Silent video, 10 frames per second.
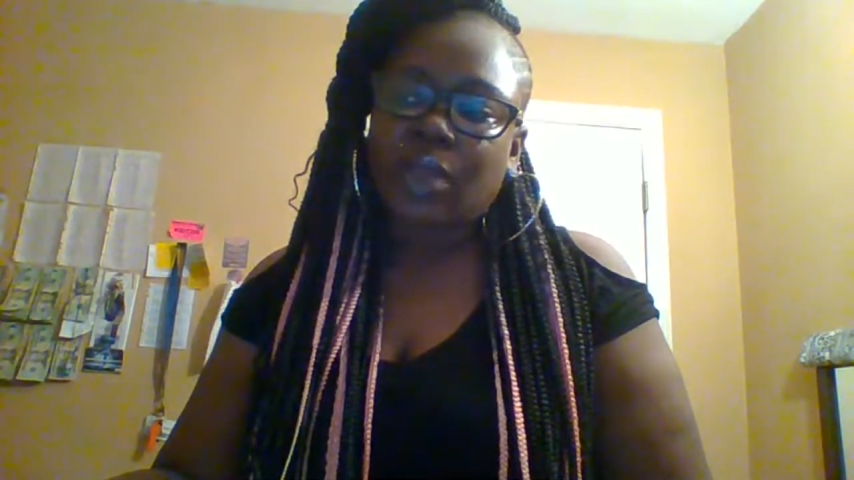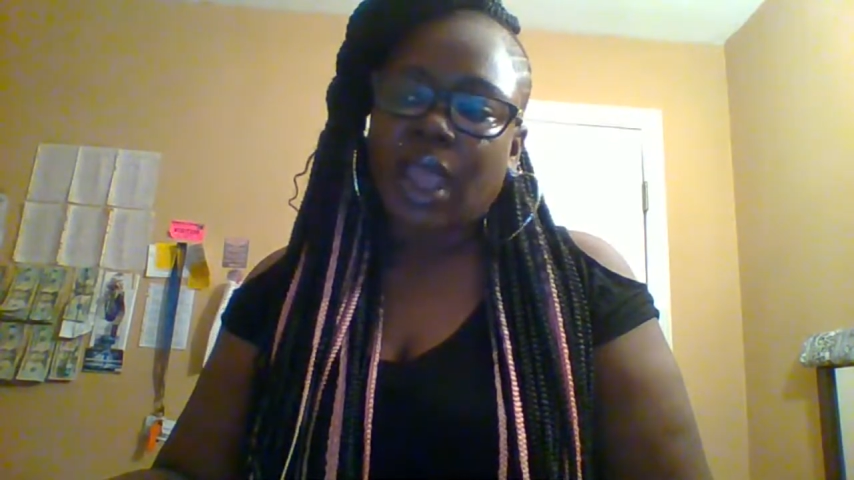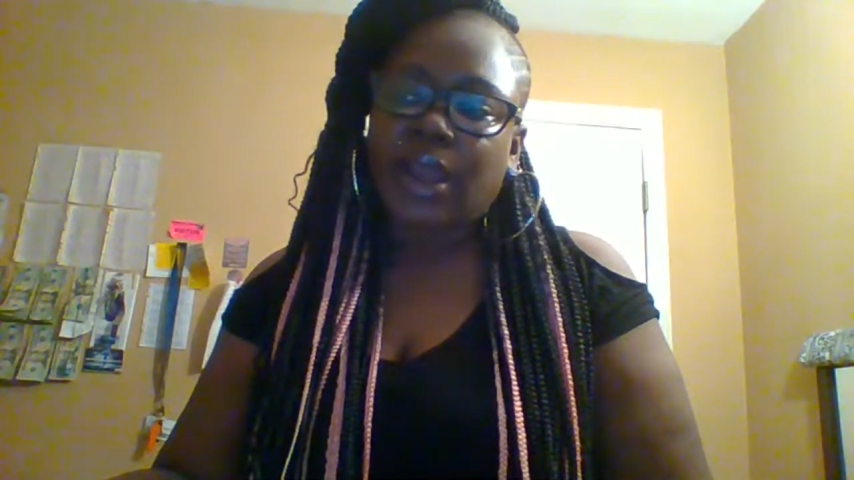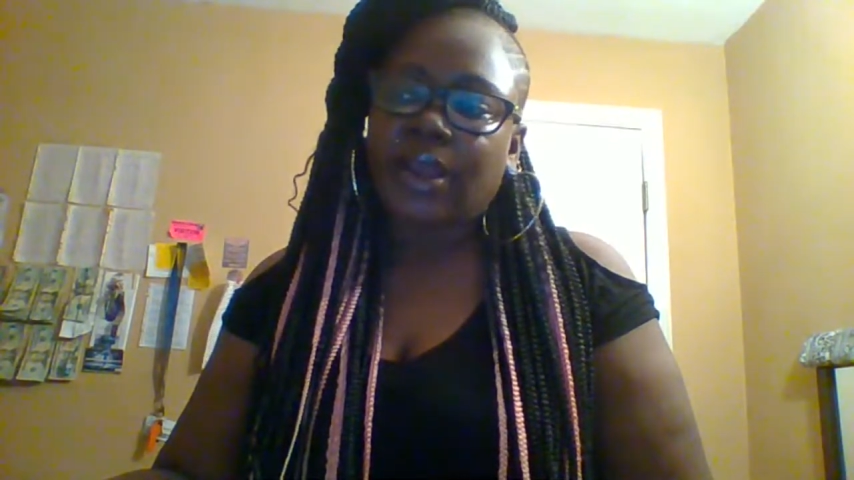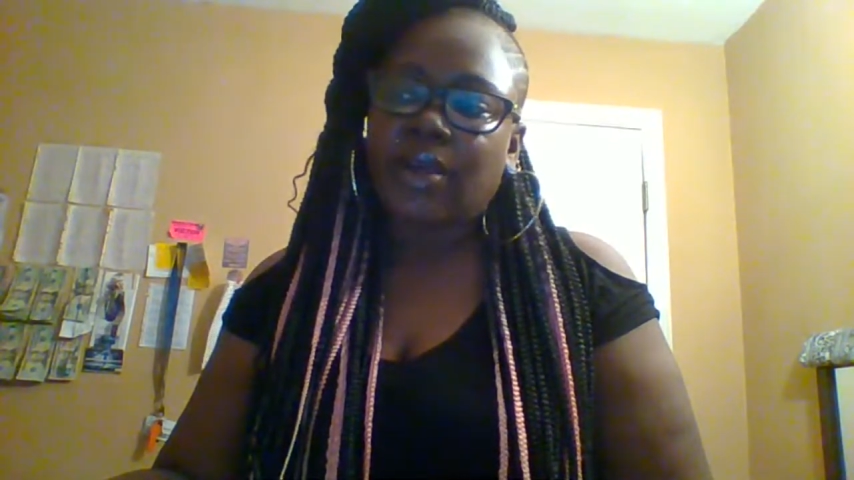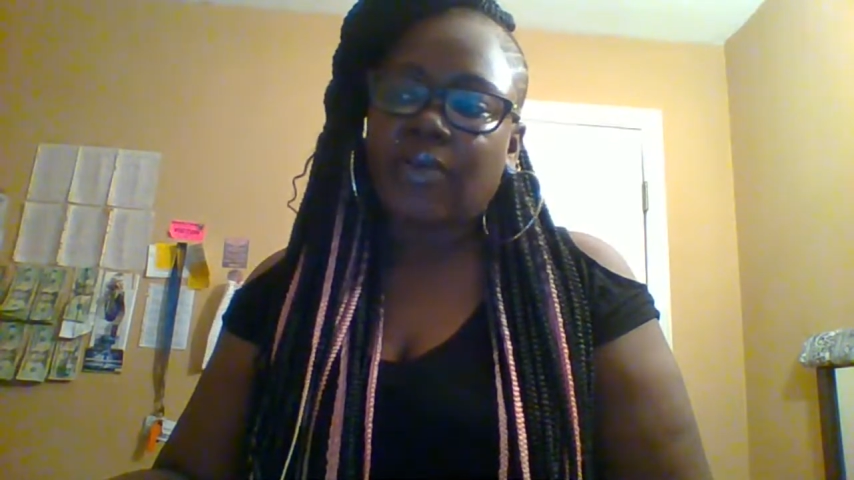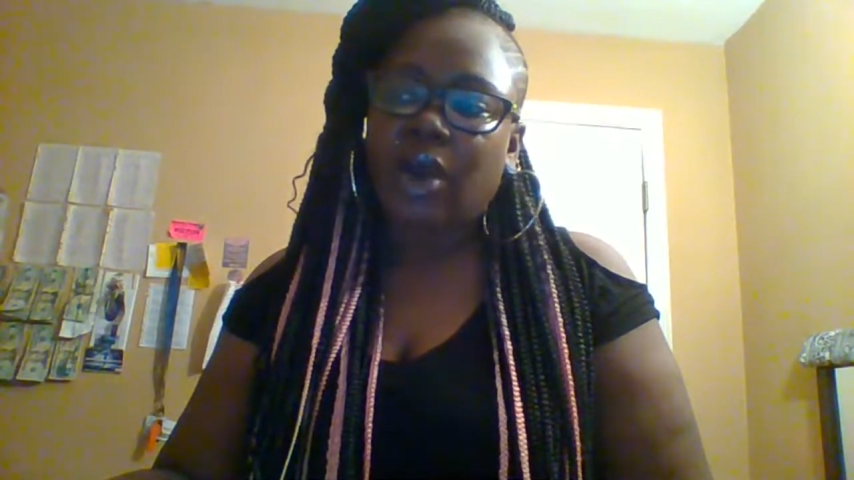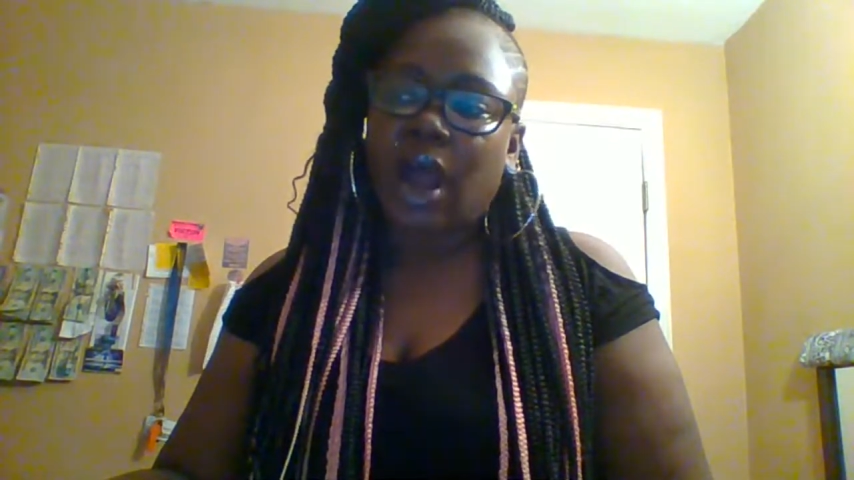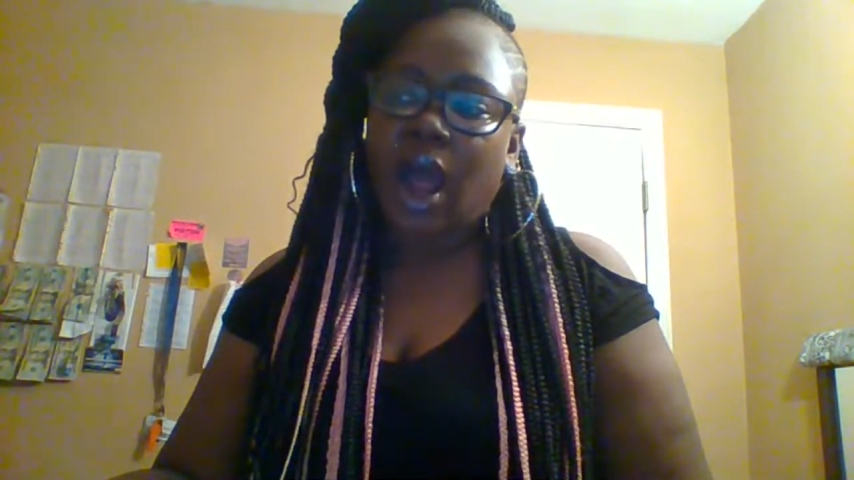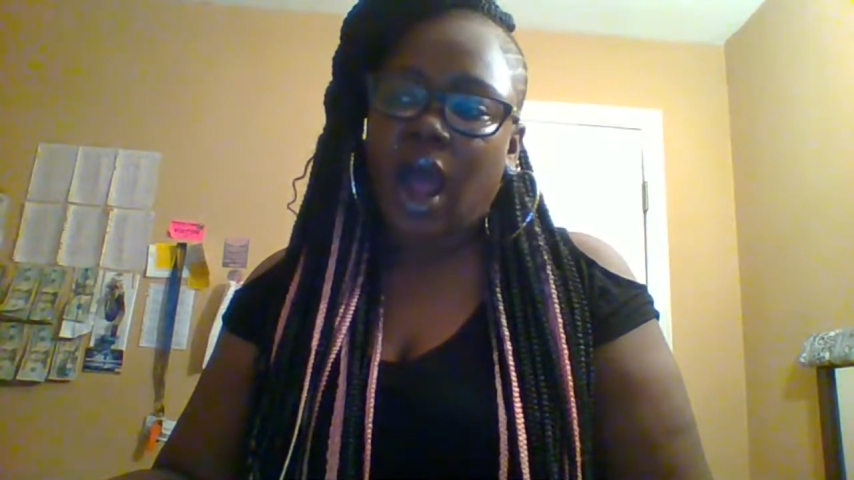
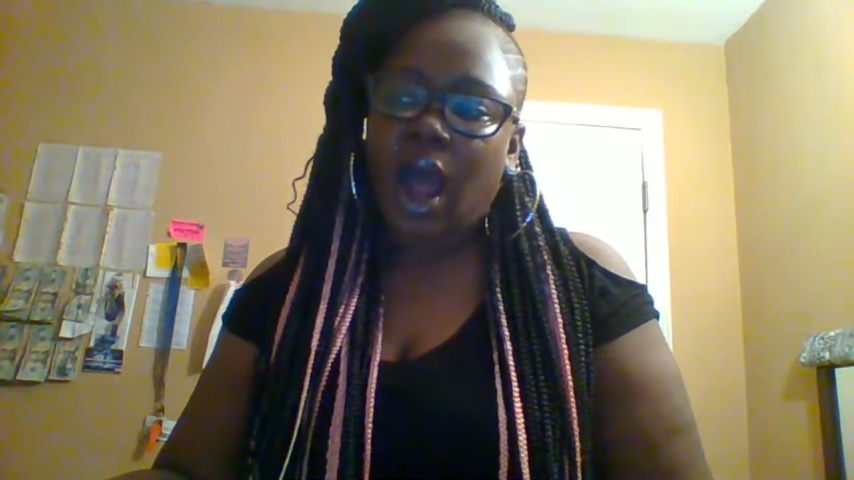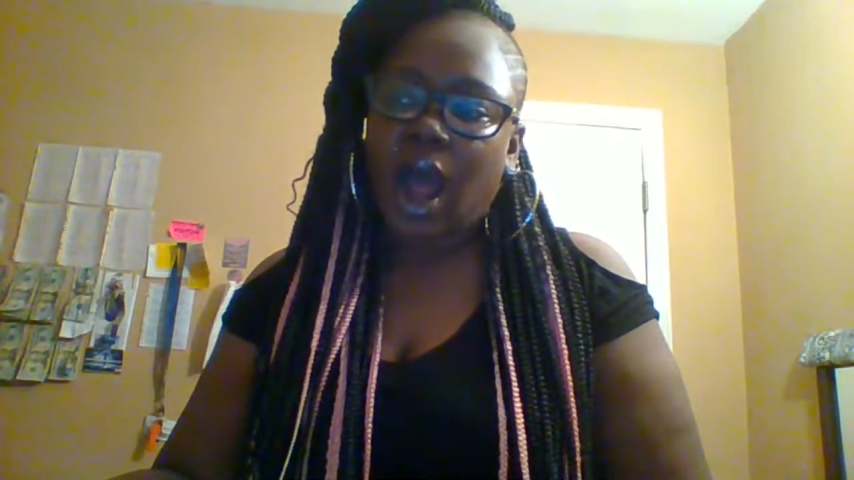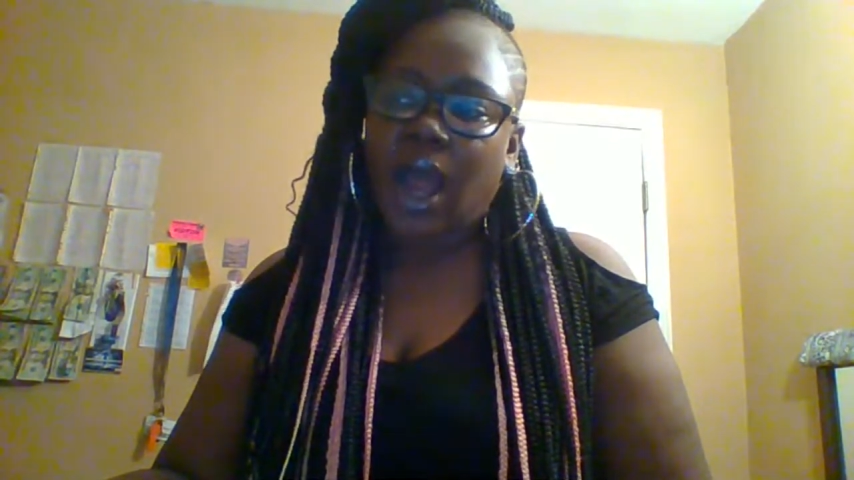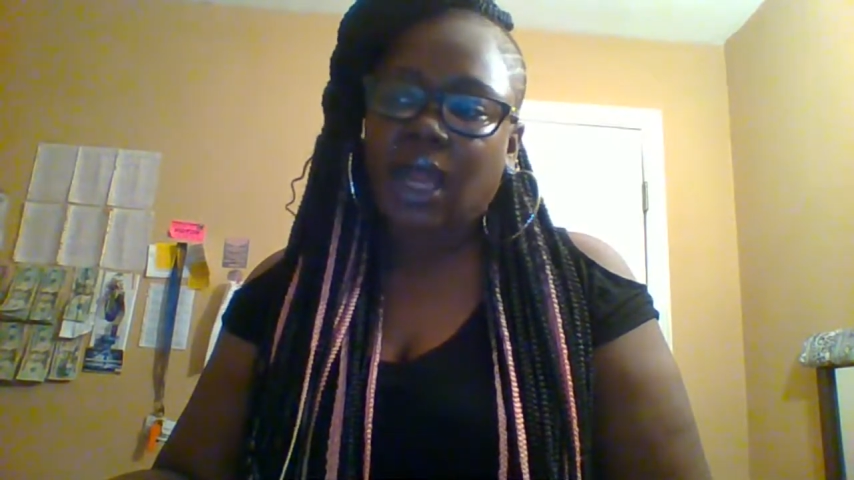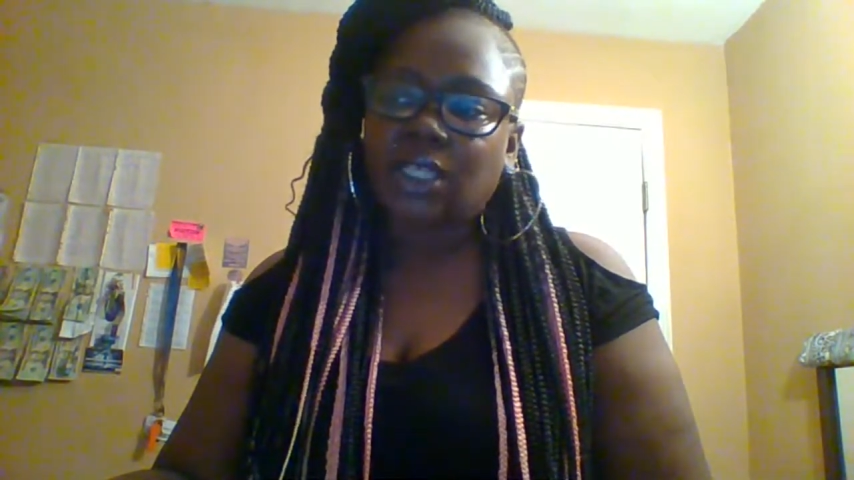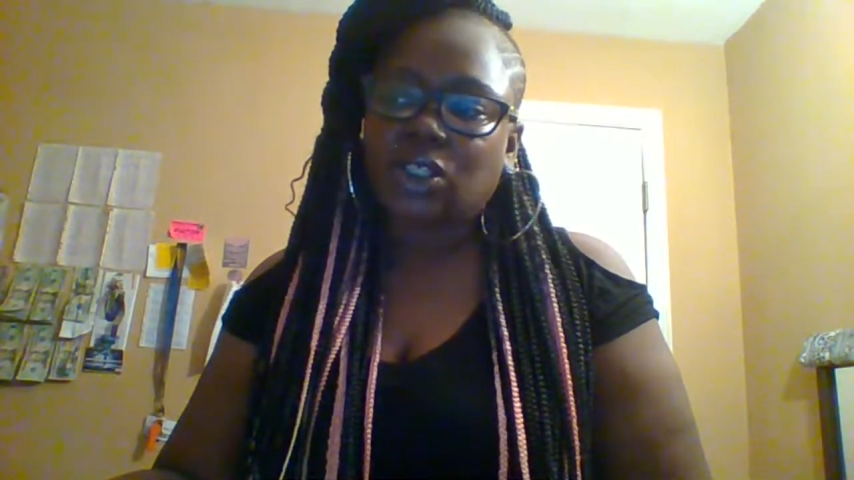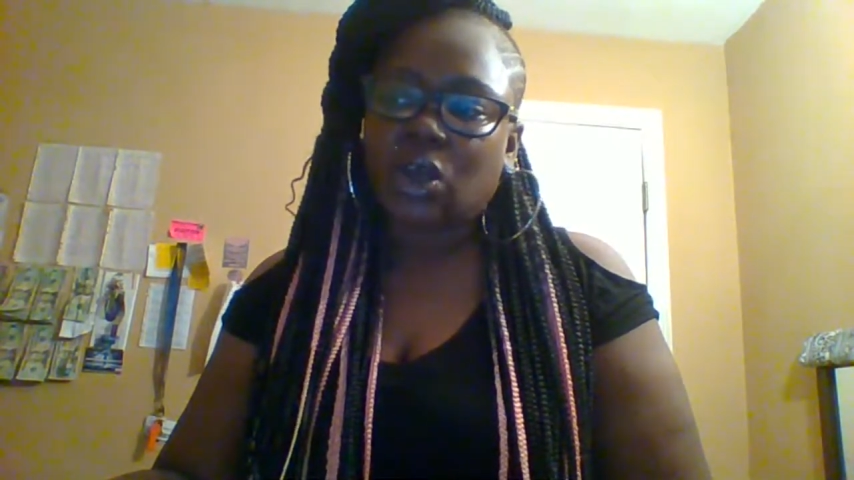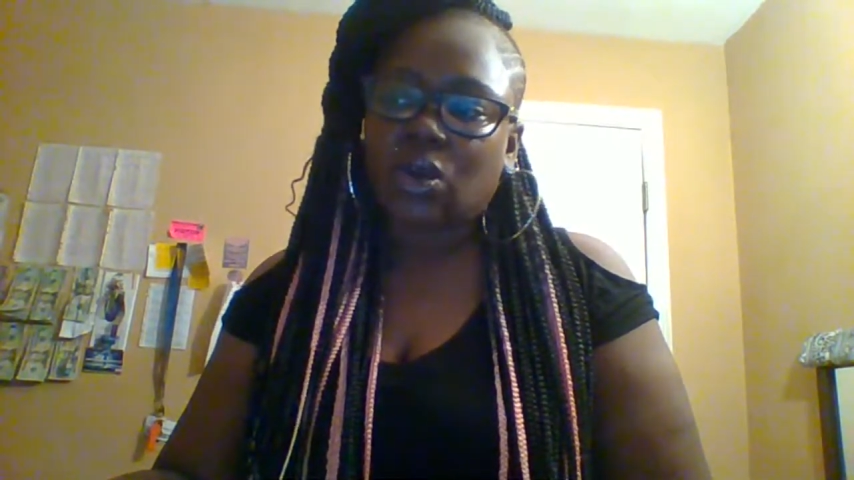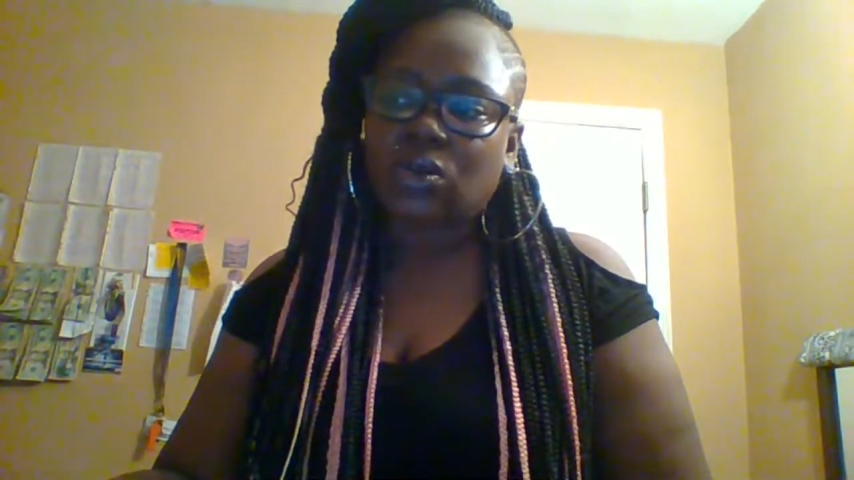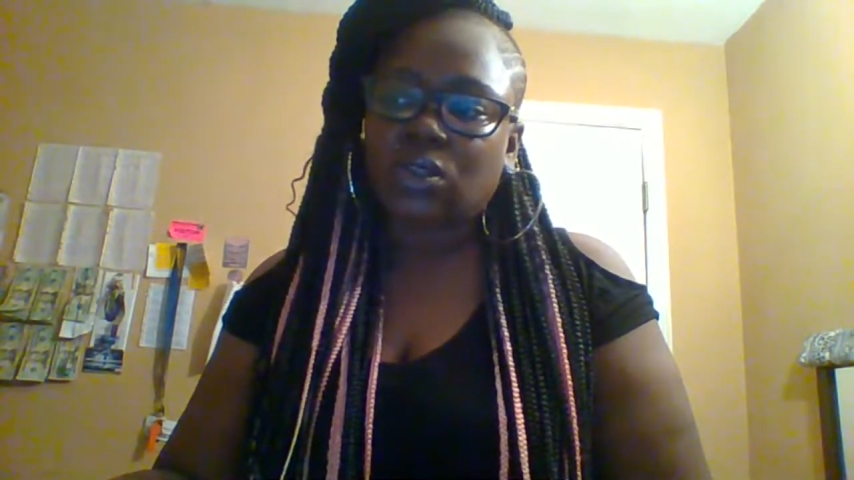However, I
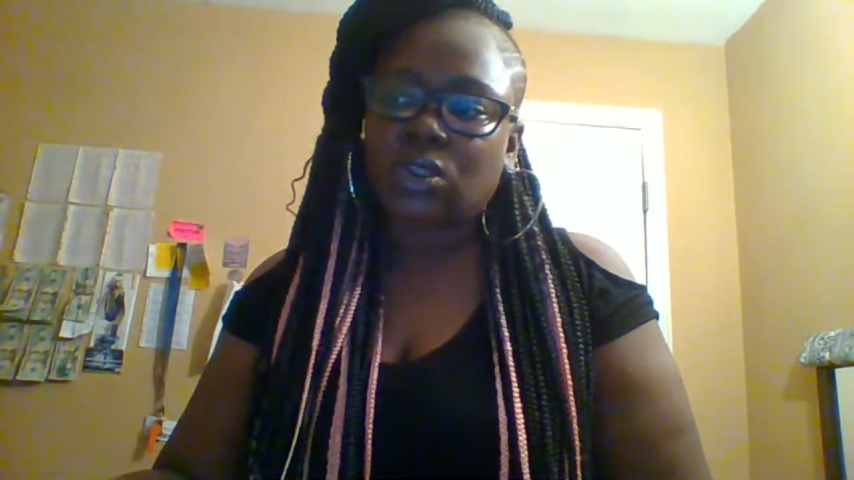chose